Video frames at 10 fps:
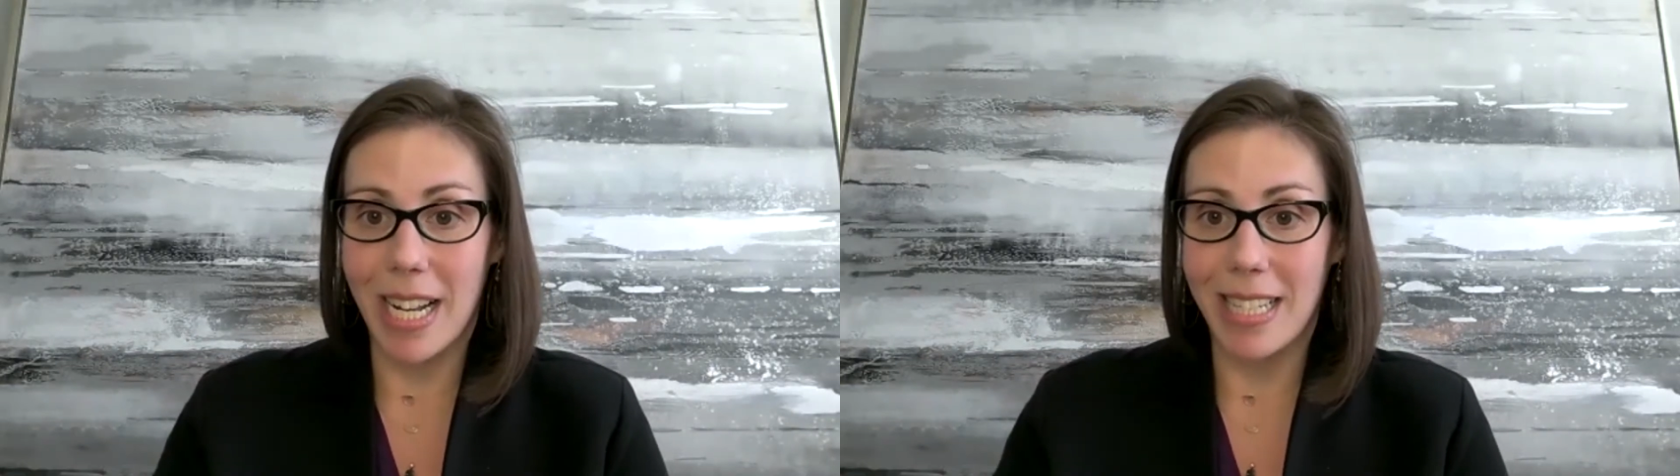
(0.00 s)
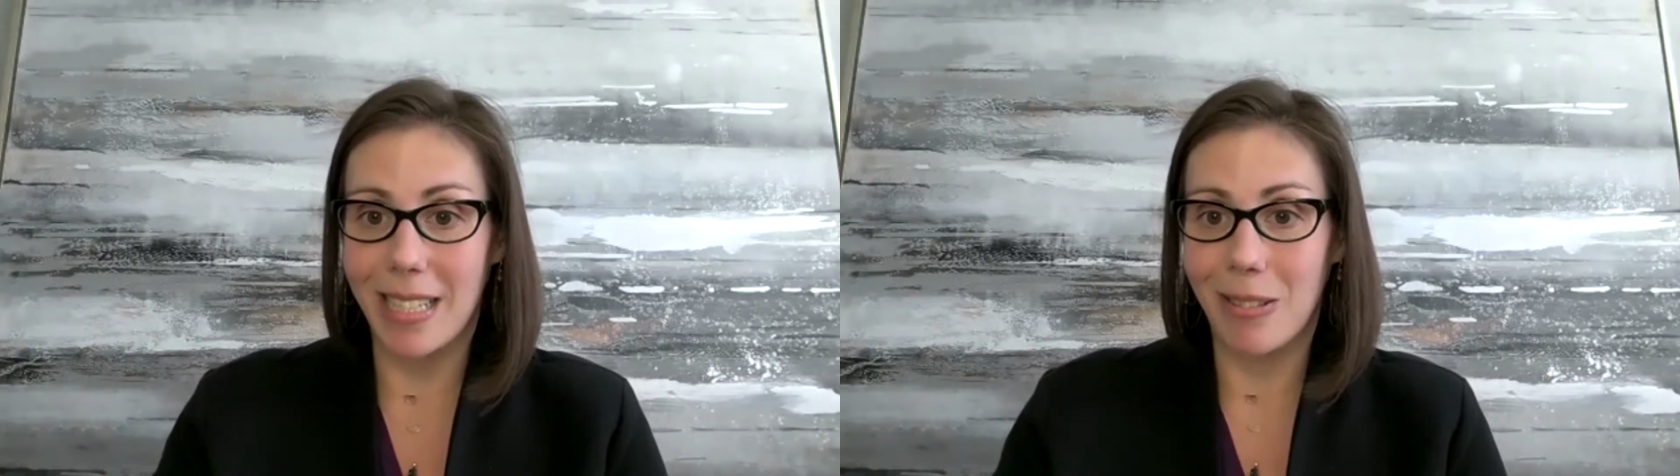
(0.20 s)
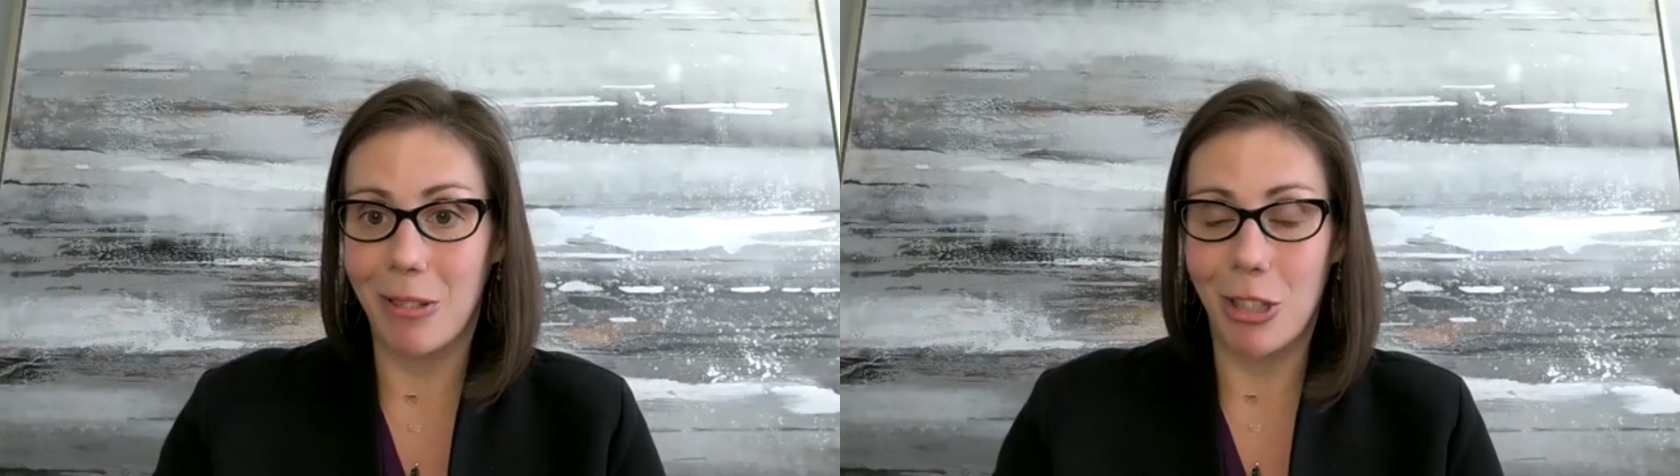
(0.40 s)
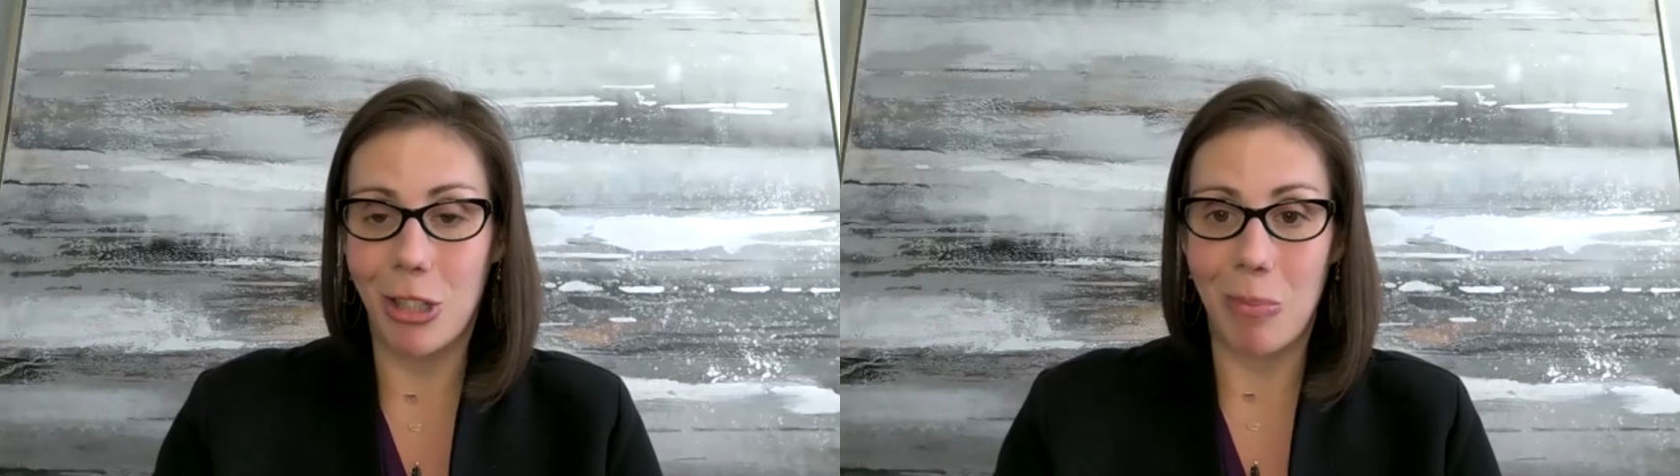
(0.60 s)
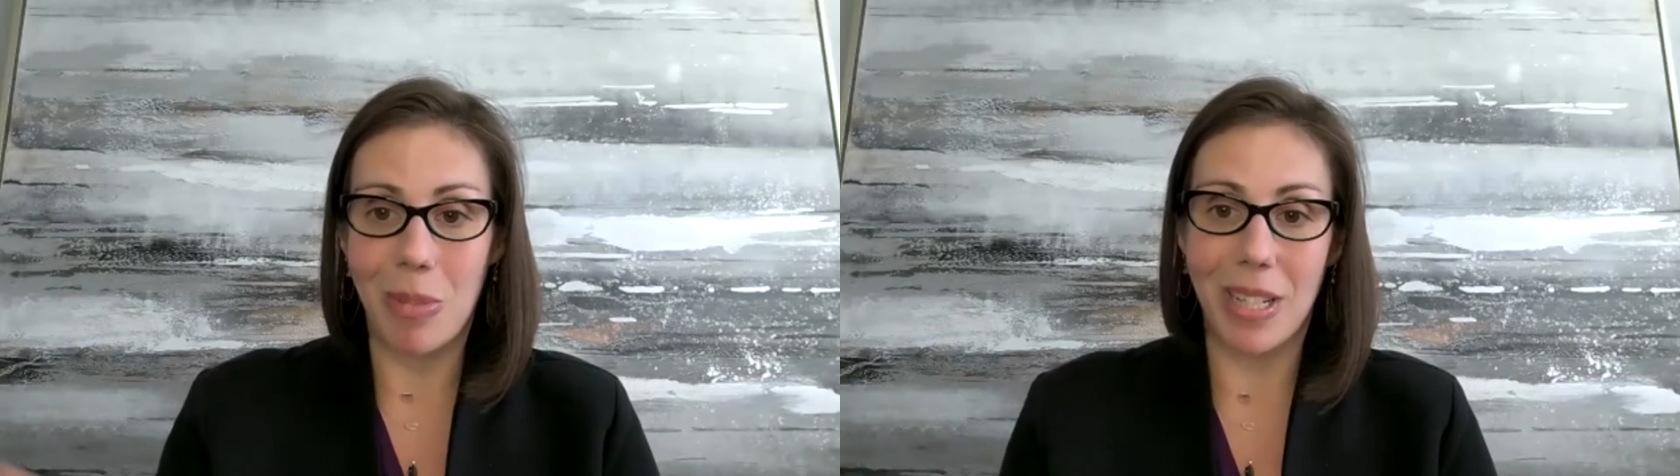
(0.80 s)
idea that we should
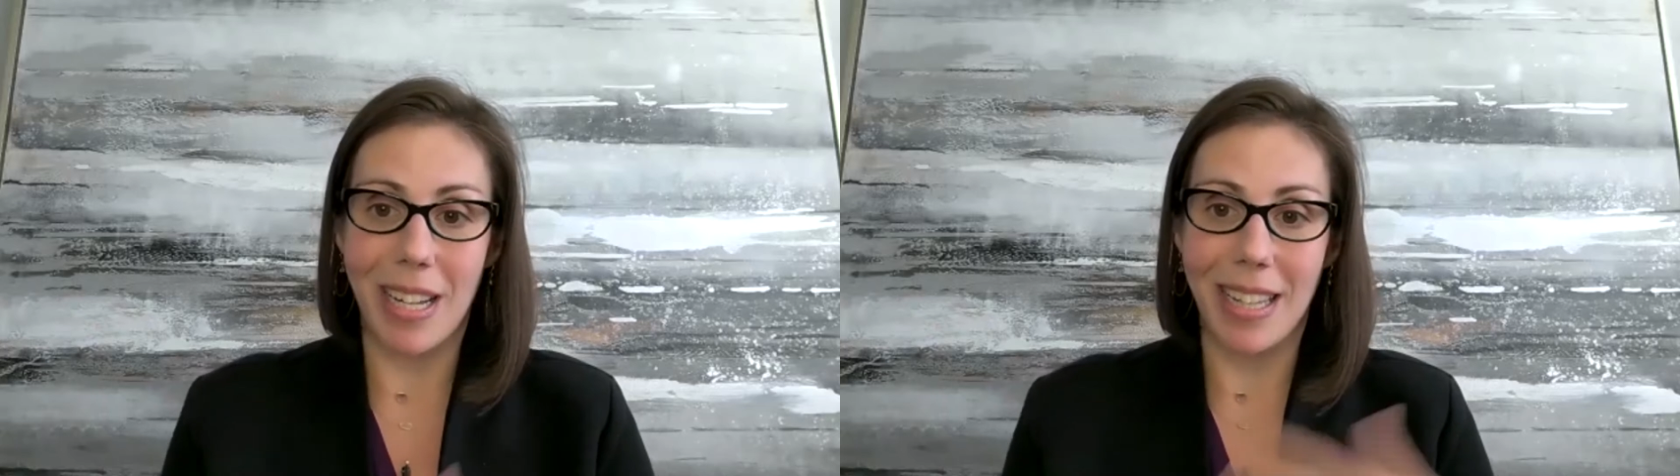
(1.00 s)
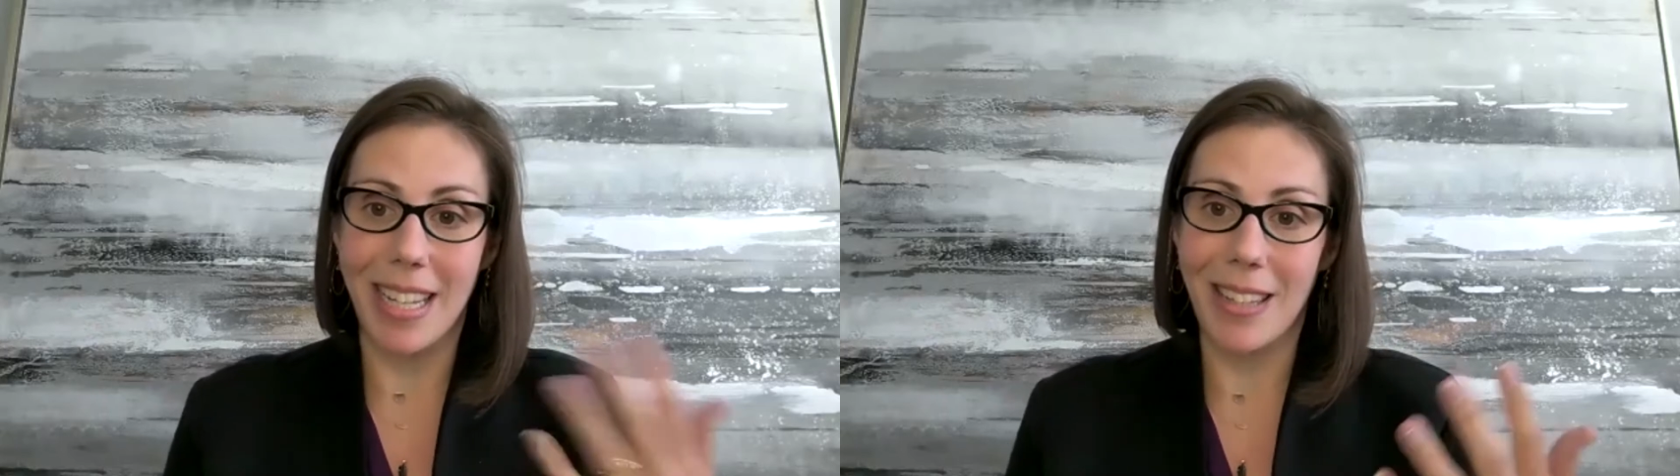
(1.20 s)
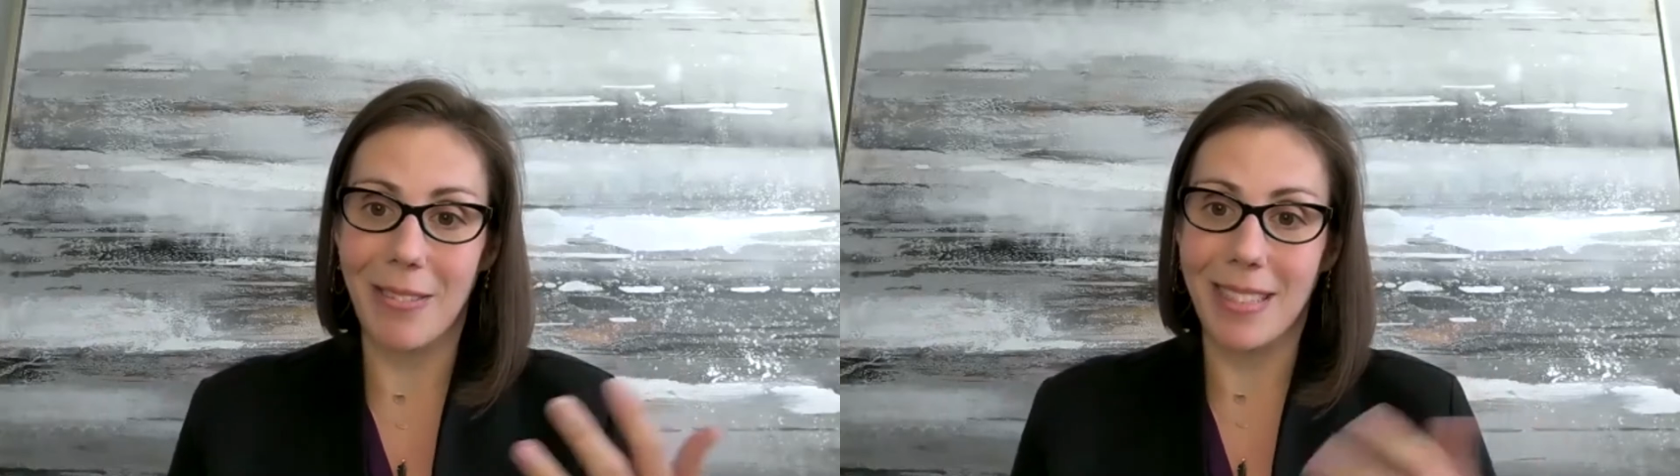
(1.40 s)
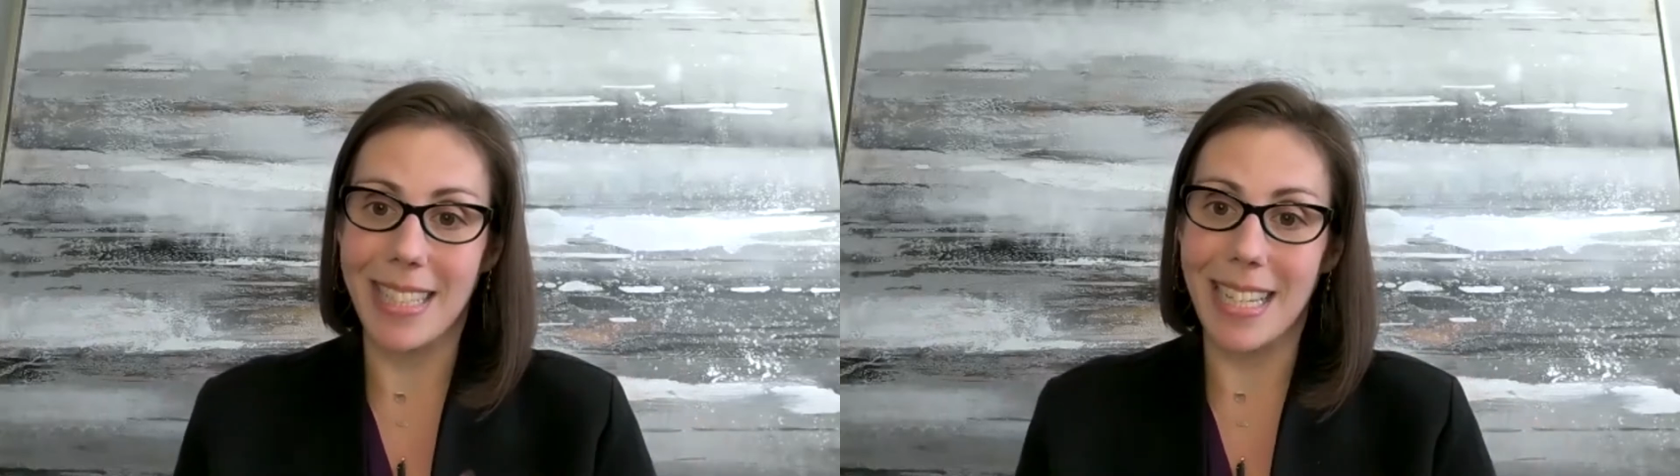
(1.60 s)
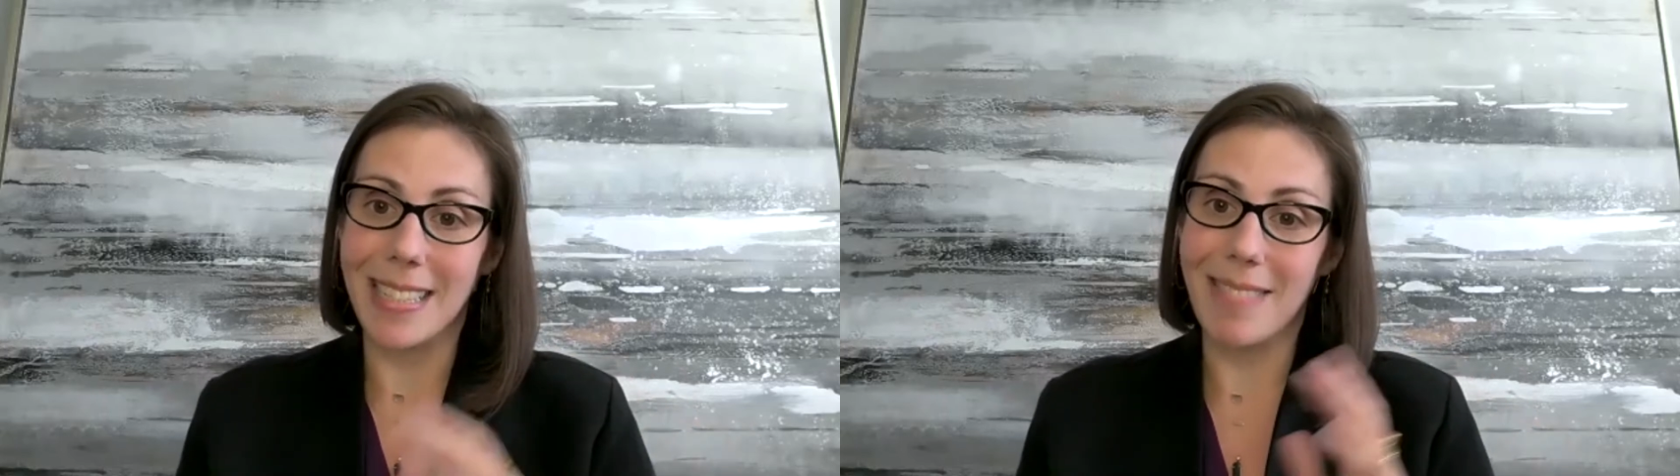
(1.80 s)
jump in on, the other one
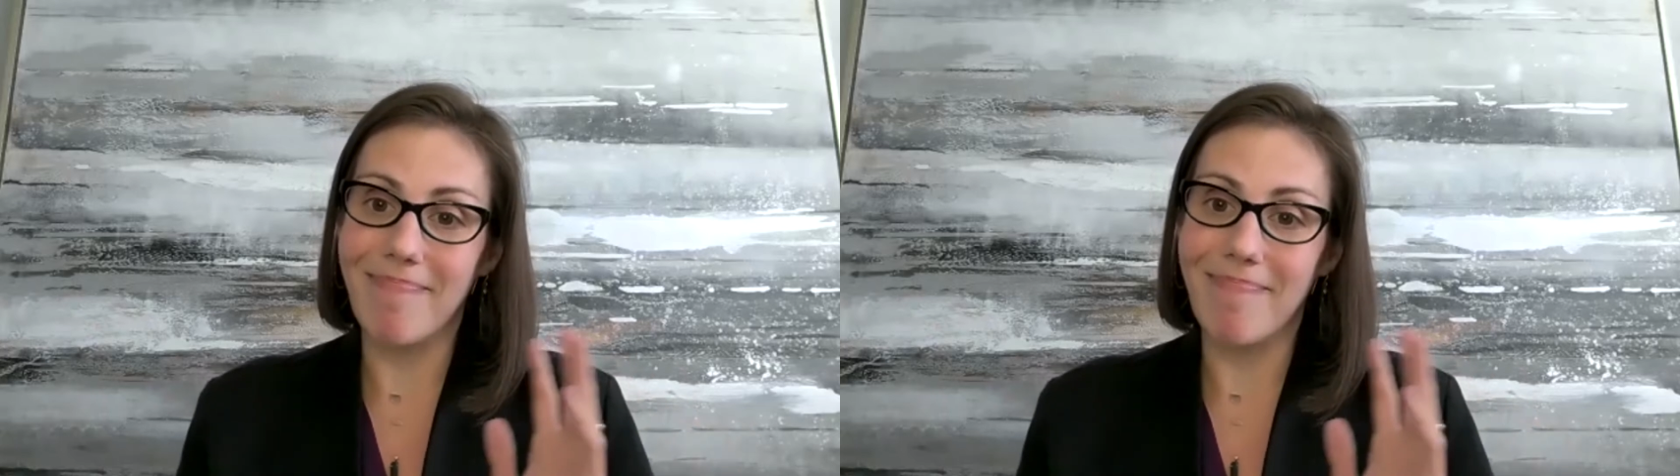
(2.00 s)
says,